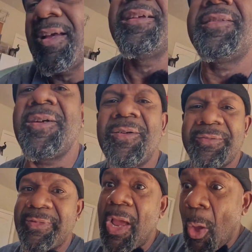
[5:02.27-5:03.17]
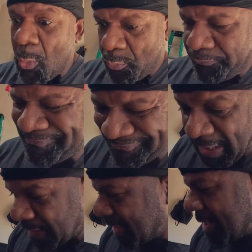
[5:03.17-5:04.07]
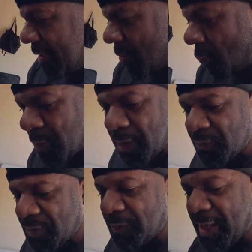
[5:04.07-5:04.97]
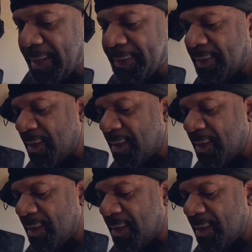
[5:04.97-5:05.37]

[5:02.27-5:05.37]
So yeah, we're gonna do that.